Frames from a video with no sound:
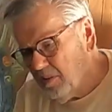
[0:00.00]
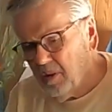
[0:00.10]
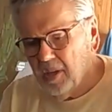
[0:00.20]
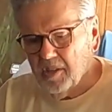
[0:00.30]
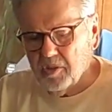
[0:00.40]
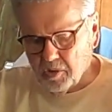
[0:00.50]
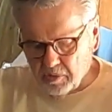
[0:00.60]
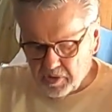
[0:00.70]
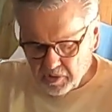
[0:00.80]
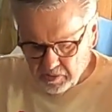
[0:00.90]
well,
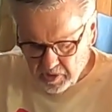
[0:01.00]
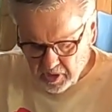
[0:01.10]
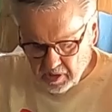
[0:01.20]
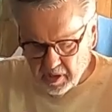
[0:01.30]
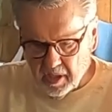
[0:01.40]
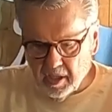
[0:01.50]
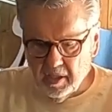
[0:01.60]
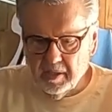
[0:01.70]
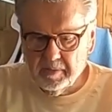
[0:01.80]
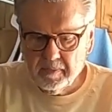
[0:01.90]
you'll need,
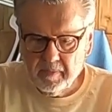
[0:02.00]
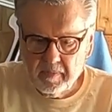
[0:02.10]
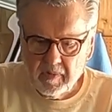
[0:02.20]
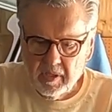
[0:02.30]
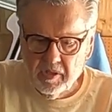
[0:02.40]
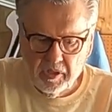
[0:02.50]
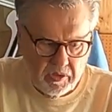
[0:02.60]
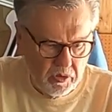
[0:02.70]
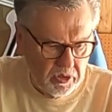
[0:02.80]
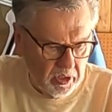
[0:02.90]
you
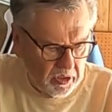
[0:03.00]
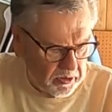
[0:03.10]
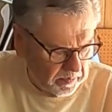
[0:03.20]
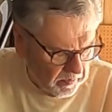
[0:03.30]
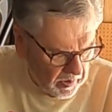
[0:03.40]
can use this.